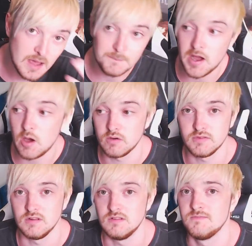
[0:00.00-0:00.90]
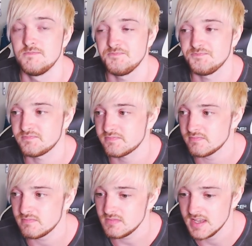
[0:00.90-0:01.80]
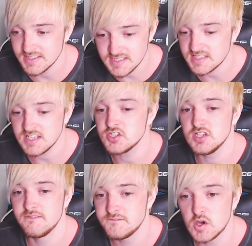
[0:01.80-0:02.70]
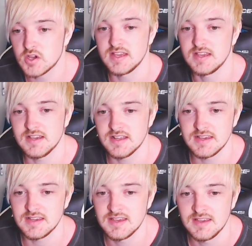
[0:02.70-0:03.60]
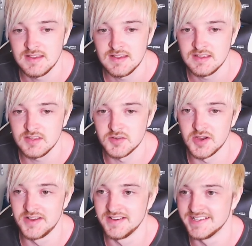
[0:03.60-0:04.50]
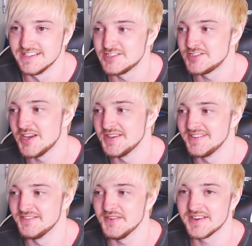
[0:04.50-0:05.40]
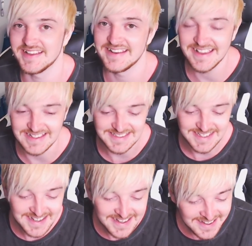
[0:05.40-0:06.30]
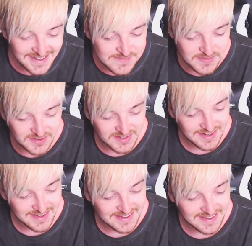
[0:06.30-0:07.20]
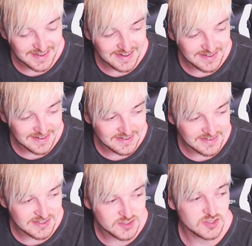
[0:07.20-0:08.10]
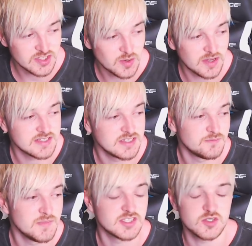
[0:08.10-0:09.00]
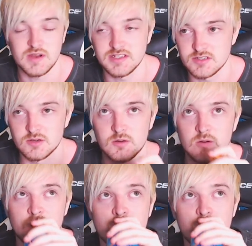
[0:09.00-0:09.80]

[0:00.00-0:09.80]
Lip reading: powerful, it's essentially a fucking, like, you know, a certain fucking hit. But, like, and he's used it twice and he's missed twice, so